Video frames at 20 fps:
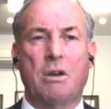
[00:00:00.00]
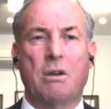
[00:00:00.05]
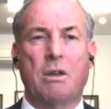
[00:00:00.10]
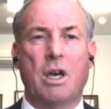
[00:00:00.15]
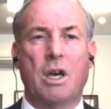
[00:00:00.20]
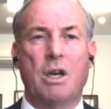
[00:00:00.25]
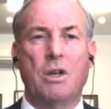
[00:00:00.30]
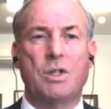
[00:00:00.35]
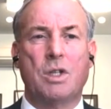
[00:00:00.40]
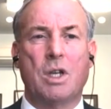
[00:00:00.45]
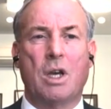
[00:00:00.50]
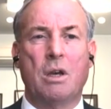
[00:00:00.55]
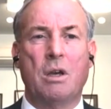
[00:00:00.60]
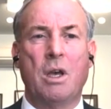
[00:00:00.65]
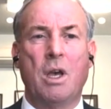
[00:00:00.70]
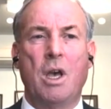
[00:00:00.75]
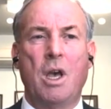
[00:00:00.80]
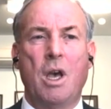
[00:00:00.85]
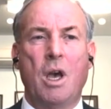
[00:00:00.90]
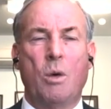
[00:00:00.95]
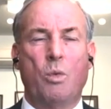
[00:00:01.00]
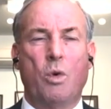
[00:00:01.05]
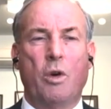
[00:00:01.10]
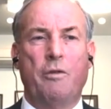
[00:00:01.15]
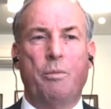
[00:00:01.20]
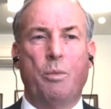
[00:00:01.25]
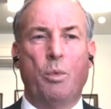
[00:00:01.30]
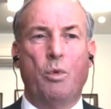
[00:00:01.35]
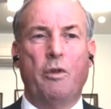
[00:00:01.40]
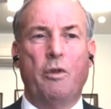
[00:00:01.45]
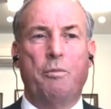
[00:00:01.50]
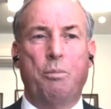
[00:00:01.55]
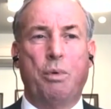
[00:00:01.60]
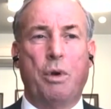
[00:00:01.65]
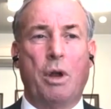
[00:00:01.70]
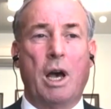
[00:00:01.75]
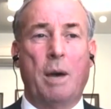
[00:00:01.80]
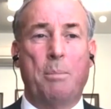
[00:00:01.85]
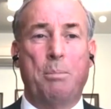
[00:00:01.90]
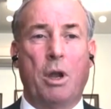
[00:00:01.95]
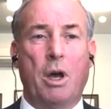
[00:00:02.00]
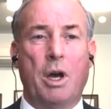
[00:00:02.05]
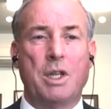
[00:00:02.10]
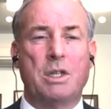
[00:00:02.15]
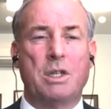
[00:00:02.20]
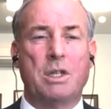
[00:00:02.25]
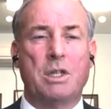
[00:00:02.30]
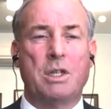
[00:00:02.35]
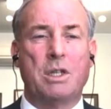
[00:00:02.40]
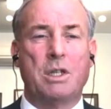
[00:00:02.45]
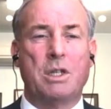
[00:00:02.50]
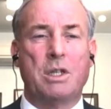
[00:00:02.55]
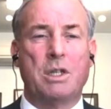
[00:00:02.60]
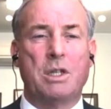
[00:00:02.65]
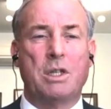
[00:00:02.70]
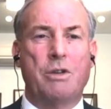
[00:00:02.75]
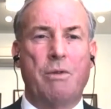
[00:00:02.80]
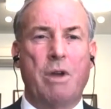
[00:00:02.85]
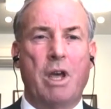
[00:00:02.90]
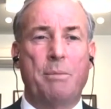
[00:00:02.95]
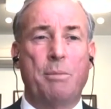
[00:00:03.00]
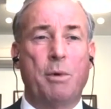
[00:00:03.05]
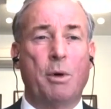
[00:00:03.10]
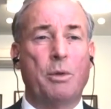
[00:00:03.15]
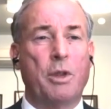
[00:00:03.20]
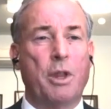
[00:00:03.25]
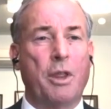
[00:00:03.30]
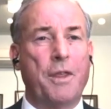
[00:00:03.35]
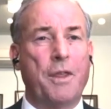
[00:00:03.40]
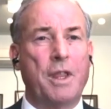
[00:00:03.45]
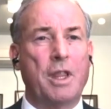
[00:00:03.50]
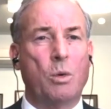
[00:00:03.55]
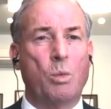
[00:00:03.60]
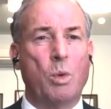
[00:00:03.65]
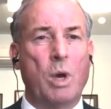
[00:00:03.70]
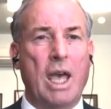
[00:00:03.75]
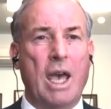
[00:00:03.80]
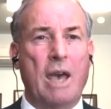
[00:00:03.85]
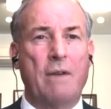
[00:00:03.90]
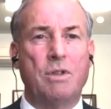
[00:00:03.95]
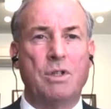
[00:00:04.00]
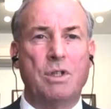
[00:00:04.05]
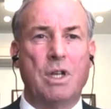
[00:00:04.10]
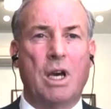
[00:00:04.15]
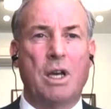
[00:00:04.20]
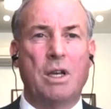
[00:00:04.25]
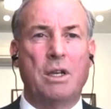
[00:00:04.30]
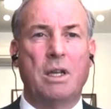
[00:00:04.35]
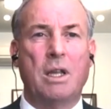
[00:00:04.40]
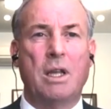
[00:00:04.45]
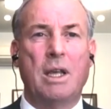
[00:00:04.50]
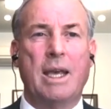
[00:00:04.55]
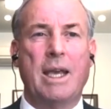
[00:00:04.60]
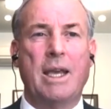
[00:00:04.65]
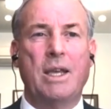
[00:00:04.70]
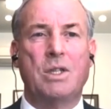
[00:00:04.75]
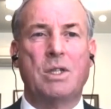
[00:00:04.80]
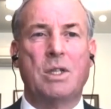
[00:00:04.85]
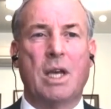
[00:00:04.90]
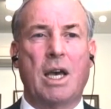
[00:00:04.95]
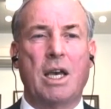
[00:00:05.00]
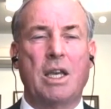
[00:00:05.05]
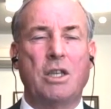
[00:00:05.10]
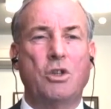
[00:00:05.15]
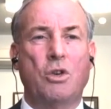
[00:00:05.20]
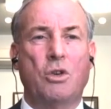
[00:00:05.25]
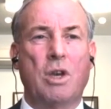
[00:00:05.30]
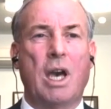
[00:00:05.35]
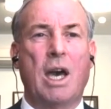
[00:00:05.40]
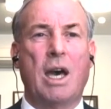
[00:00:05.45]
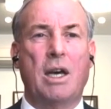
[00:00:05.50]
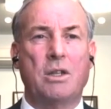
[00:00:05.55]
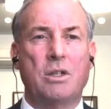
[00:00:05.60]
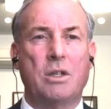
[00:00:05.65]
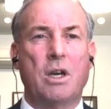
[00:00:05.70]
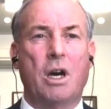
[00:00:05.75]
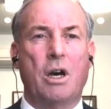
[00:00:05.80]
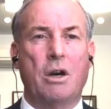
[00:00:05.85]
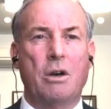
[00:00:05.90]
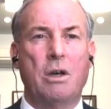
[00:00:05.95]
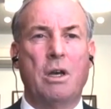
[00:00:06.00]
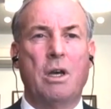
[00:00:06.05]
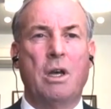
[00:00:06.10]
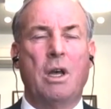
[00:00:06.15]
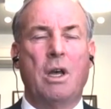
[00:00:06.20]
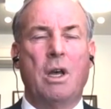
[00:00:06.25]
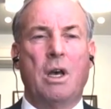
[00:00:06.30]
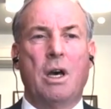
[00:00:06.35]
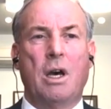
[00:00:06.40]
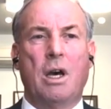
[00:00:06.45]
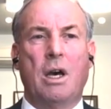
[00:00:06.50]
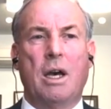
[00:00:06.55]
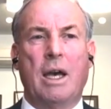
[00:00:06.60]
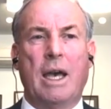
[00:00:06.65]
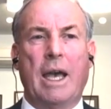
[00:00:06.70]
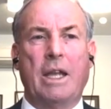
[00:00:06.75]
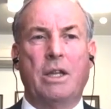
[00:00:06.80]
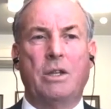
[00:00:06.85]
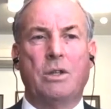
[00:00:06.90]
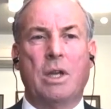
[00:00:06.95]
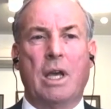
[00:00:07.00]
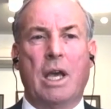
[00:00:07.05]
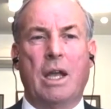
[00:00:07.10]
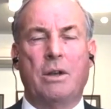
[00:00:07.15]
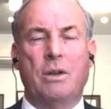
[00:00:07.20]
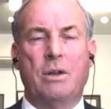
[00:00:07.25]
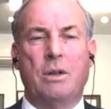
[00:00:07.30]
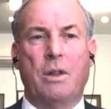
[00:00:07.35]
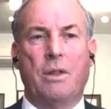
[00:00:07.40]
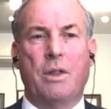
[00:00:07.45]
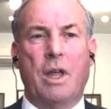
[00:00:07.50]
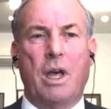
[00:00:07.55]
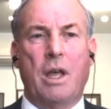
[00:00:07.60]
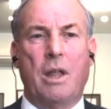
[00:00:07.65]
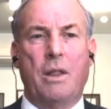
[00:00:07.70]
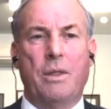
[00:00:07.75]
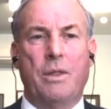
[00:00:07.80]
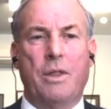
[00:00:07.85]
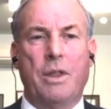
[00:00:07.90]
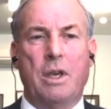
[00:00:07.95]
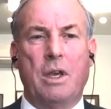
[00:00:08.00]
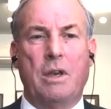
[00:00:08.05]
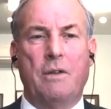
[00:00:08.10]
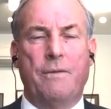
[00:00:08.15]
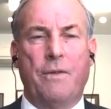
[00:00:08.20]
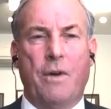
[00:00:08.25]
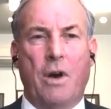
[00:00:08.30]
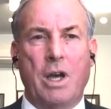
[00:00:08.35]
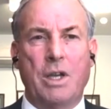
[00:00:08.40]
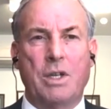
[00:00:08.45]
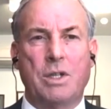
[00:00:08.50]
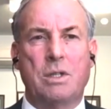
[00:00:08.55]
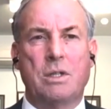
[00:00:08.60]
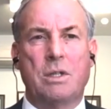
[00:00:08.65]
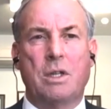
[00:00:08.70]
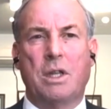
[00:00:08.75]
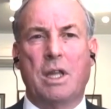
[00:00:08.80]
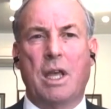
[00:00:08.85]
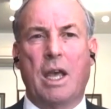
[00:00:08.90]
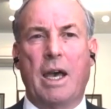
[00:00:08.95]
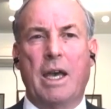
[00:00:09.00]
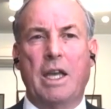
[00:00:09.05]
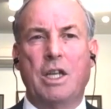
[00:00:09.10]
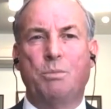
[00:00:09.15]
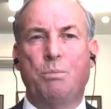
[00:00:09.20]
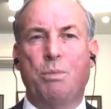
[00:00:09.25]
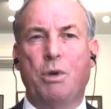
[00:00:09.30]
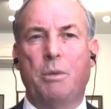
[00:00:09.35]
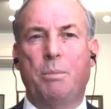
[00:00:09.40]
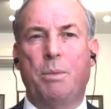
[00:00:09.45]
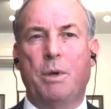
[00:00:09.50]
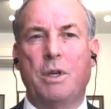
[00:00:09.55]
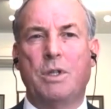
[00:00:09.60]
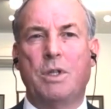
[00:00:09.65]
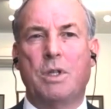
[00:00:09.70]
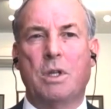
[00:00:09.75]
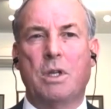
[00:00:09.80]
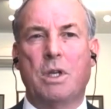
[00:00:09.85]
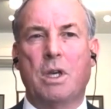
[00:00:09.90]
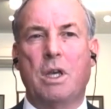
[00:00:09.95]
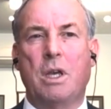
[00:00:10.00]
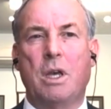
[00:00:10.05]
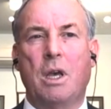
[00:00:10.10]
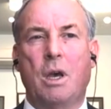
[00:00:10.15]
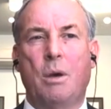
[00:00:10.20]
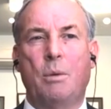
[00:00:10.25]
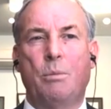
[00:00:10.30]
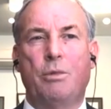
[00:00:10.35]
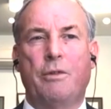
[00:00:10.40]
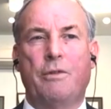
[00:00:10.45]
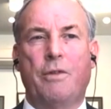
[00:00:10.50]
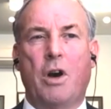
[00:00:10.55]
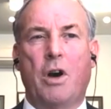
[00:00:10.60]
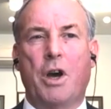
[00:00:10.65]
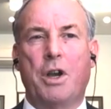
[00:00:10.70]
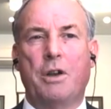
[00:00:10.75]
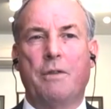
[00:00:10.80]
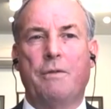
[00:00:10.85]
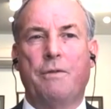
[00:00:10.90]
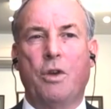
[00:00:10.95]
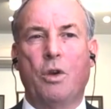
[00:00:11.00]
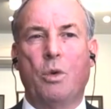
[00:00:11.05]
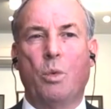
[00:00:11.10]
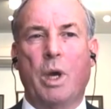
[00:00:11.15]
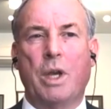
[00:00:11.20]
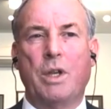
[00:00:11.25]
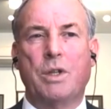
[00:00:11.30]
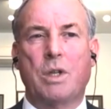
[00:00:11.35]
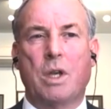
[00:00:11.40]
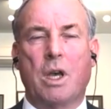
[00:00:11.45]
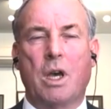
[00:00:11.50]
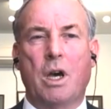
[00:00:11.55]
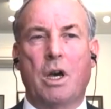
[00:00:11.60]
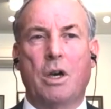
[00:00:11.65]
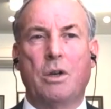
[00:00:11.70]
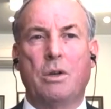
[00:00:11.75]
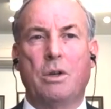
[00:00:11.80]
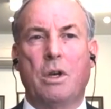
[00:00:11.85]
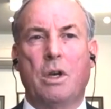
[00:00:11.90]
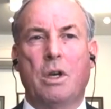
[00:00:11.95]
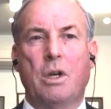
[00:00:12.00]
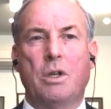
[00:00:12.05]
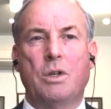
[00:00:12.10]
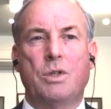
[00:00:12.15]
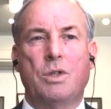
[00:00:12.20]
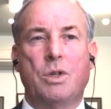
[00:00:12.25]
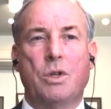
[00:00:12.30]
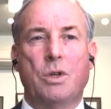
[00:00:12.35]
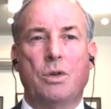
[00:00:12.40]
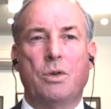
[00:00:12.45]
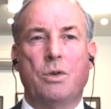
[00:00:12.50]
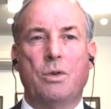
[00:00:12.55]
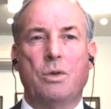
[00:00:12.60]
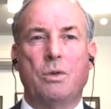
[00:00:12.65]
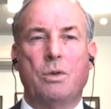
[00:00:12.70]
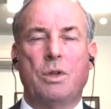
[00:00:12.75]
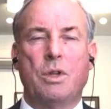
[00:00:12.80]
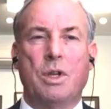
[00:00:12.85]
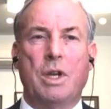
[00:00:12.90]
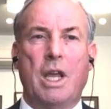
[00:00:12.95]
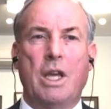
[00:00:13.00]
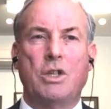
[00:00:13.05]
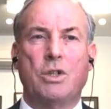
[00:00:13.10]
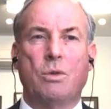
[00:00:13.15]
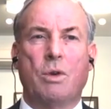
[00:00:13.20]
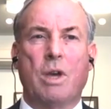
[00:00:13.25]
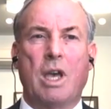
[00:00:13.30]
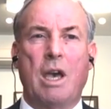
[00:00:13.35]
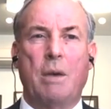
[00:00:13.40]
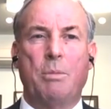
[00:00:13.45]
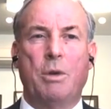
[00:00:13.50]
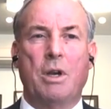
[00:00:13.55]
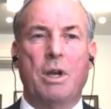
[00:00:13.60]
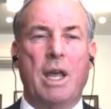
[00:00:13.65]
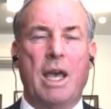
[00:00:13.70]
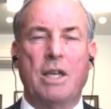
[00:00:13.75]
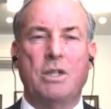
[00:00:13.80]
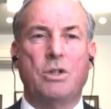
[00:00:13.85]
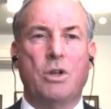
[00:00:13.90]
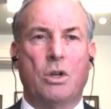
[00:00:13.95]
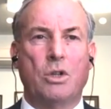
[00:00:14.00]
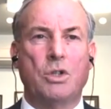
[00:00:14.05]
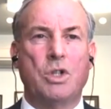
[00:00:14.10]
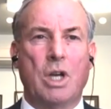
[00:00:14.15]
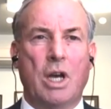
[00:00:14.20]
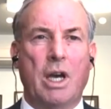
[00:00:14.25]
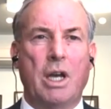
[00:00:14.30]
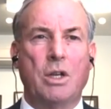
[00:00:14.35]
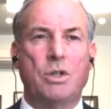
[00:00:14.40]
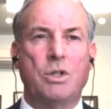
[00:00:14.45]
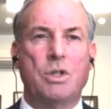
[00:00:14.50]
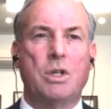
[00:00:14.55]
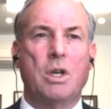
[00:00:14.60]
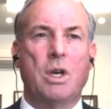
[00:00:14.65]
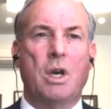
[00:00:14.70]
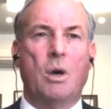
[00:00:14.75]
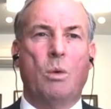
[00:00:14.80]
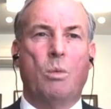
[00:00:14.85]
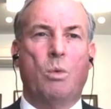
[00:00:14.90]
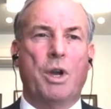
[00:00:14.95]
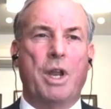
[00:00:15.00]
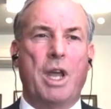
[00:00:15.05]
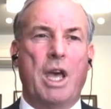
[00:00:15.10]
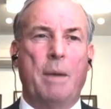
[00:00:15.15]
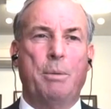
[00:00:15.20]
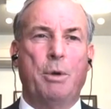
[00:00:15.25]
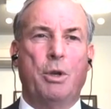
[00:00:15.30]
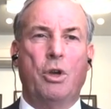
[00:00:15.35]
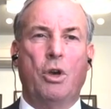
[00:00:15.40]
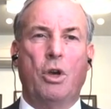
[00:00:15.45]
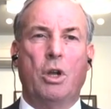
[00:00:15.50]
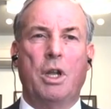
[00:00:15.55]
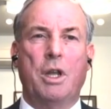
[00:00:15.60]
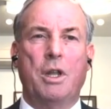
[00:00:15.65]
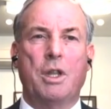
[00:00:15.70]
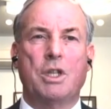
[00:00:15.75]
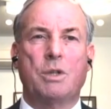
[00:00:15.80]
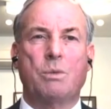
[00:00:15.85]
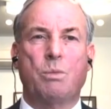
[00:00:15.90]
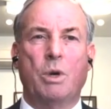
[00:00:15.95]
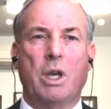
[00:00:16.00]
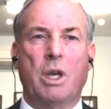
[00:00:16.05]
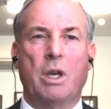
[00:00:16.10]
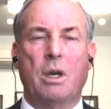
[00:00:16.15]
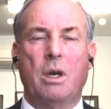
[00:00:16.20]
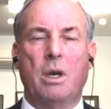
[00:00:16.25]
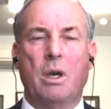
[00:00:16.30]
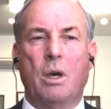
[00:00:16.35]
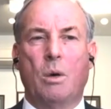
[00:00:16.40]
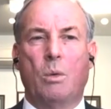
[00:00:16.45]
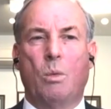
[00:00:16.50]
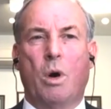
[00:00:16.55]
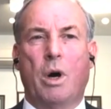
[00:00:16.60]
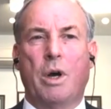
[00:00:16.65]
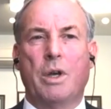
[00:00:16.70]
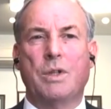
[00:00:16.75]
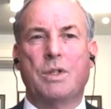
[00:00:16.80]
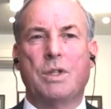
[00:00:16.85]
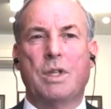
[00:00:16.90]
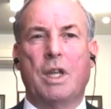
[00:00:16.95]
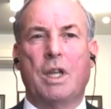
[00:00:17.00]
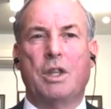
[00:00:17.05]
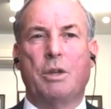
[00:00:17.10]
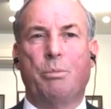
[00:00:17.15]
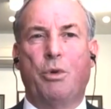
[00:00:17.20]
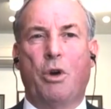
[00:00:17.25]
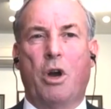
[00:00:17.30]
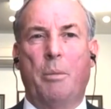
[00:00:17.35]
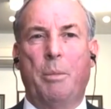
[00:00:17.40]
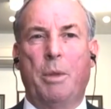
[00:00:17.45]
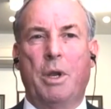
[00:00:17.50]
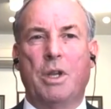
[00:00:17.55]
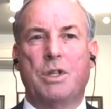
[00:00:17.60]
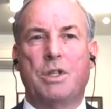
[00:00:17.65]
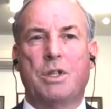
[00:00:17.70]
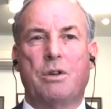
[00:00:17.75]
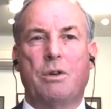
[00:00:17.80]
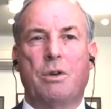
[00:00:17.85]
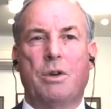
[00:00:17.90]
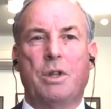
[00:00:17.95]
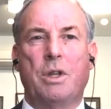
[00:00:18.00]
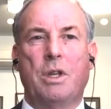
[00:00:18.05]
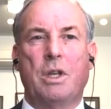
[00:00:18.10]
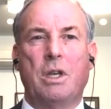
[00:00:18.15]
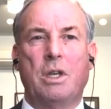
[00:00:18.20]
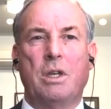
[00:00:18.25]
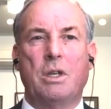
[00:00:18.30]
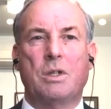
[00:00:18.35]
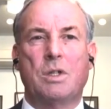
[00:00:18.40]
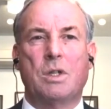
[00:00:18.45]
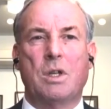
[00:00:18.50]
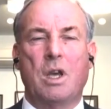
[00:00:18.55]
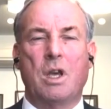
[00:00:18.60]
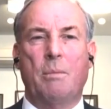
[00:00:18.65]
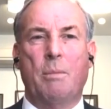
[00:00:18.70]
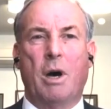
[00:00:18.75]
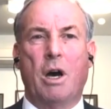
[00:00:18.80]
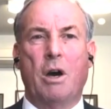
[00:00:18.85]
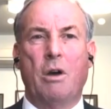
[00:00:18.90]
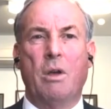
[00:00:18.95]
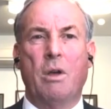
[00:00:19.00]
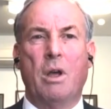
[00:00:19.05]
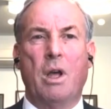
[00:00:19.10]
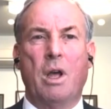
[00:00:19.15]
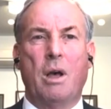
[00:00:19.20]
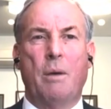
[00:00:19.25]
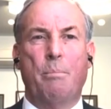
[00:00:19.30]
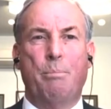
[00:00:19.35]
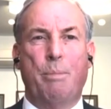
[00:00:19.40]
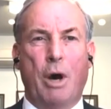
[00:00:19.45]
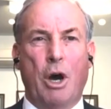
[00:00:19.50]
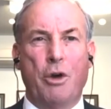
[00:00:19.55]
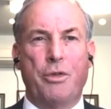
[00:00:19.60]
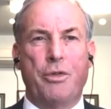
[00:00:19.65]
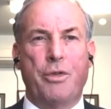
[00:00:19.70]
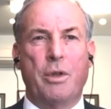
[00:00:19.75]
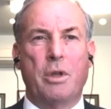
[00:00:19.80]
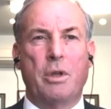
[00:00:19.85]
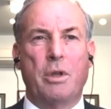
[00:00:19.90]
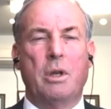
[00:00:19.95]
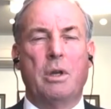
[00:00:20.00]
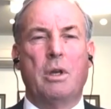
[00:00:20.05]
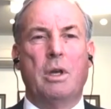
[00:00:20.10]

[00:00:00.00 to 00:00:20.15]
don't go. So we've applied some guidance around it, but the thing that we haven't done is say you can't go. And the advice that the AHPPC provided a few weeks ago to the National Cabinet has not changed. What happened earlier this week was that the Prime Minister and the CMO both